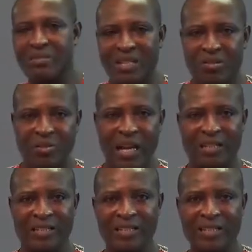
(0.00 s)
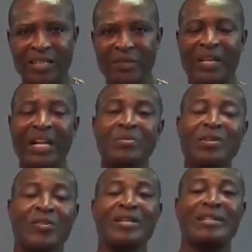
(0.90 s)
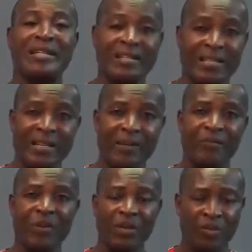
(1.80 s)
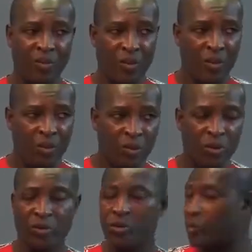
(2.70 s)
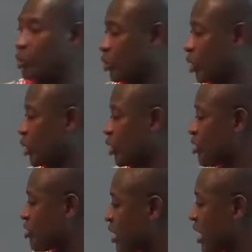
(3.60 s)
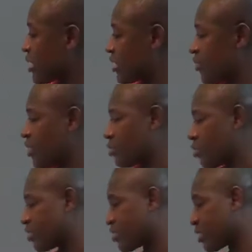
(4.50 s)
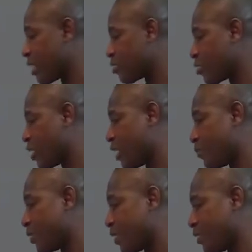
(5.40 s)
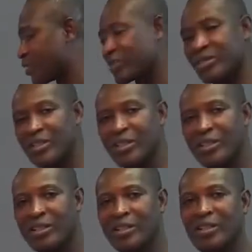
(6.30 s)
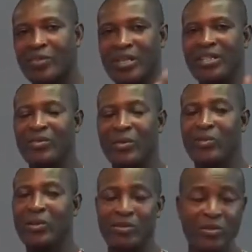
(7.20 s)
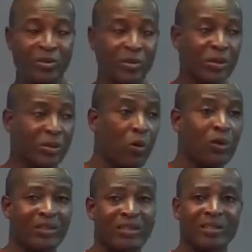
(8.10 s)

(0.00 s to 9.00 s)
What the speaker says: must do that, it becomes very easy for you to decide. If the role is so ambiguous, it's very difficult for you to use reward.